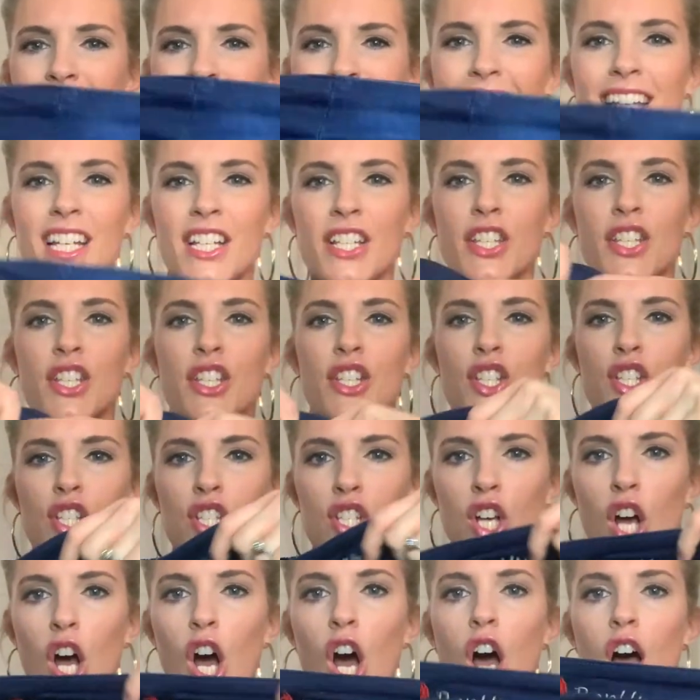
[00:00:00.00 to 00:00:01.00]
it's like a
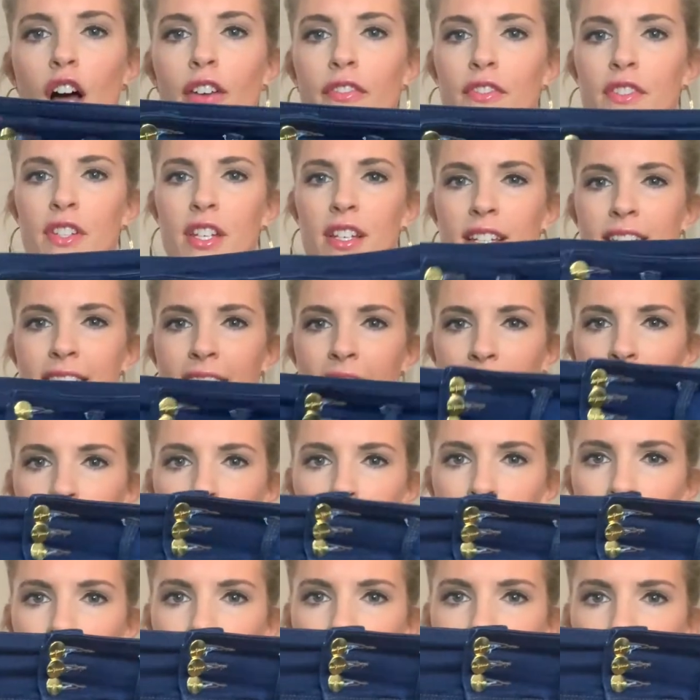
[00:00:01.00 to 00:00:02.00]
soft
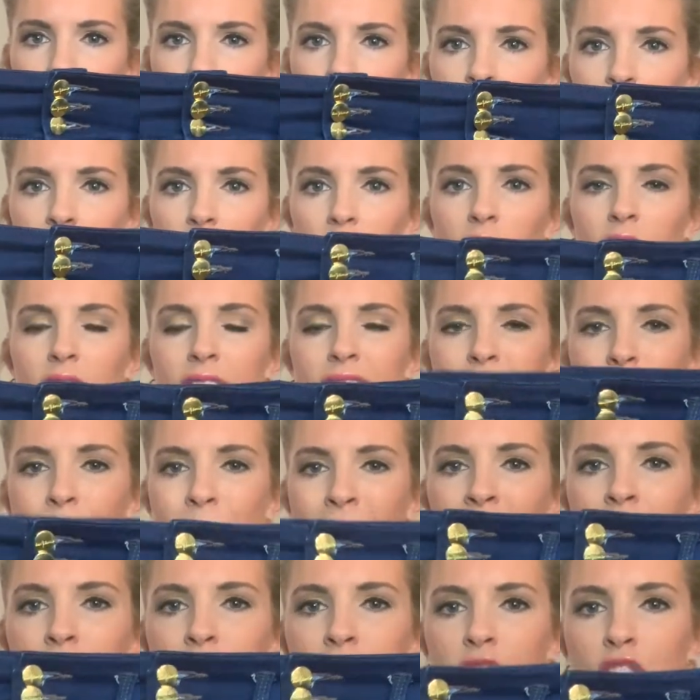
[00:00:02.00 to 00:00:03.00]
denim material. It's
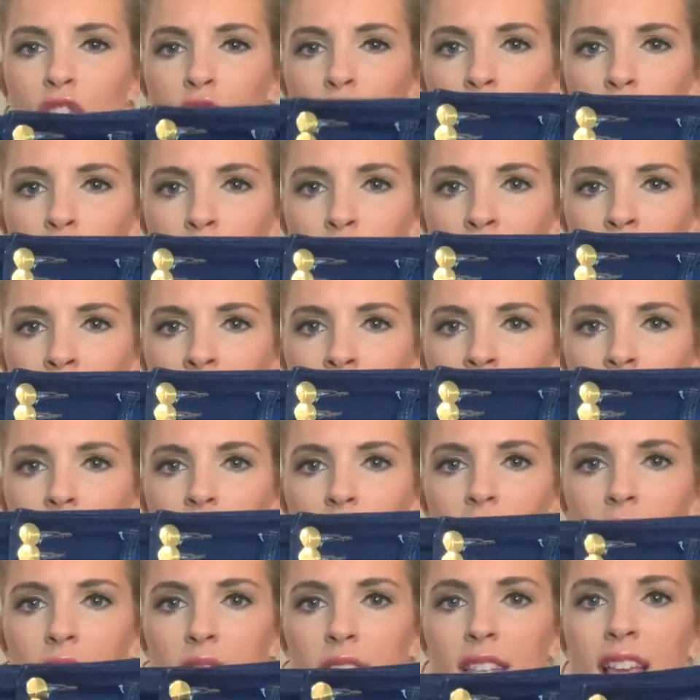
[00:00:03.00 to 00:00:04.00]
made of stretch
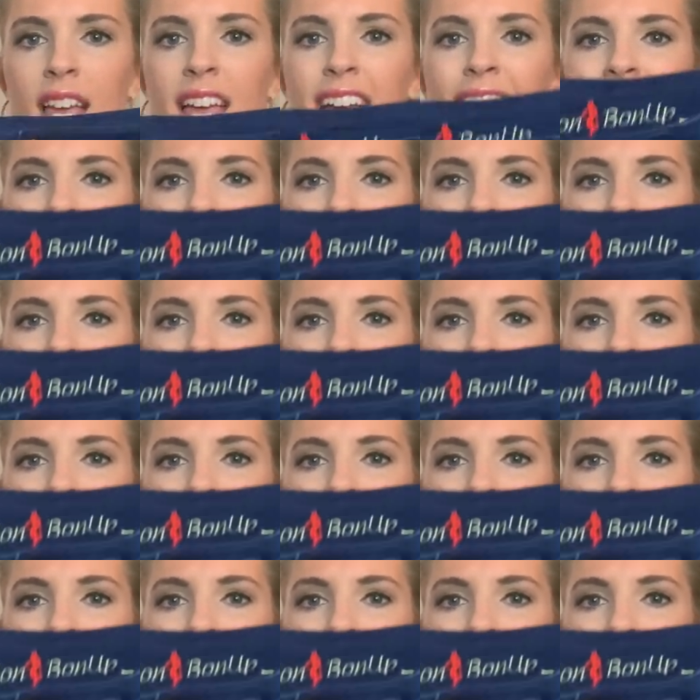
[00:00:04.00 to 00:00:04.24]
materials.